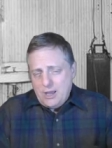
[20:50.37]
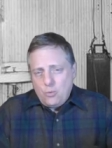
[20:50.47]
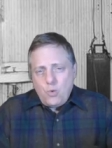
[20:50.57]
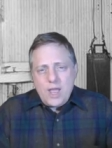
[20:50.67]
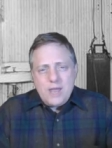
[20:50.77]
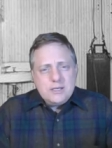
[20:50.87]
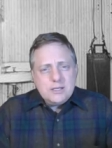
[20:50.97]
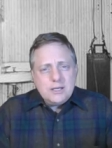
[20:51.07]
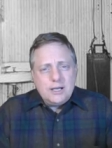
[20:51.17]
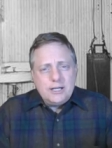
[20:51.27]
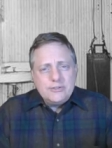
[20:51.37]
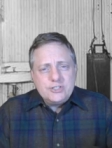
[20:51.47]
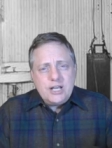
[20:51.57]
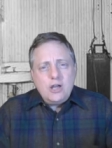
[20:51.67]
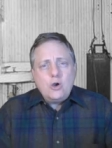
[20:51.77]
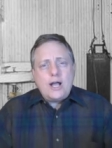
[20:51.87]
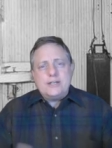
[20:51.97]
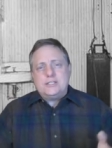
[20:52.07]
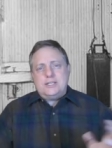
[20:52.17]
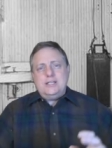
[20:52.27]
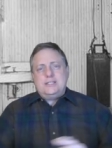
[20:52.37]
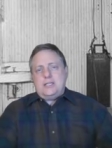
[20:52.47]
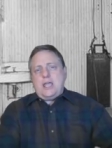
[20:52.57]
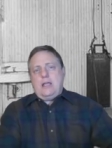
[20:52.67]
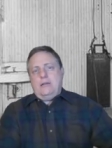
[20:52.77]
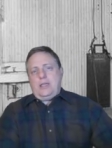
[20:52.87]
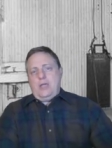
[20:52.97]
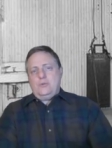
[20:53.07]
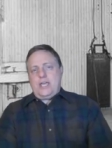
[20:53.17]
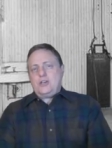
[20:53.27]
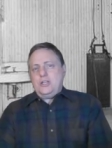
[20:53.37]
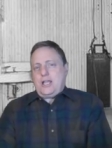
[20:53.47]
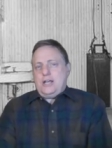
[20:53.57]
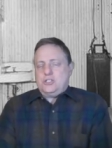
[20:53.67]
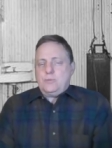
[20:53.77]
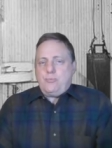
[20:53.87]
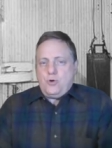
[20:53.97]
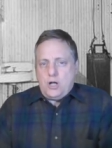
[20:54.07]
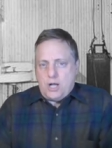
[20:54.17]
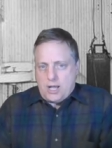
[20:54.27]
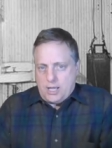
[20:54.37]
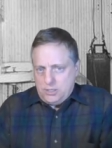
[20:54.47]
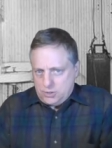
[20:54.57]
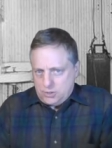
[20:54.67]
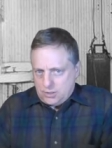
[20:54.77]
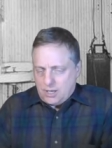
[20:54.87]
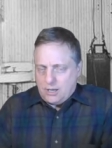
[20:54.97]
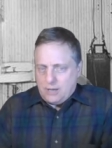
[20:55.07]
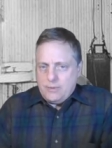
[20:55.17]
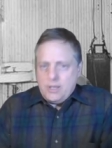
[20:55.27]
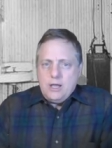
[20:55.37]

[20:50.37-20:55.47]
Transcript: When uh, Stielow got to Sing Sing, he was actually kind of surprised uh,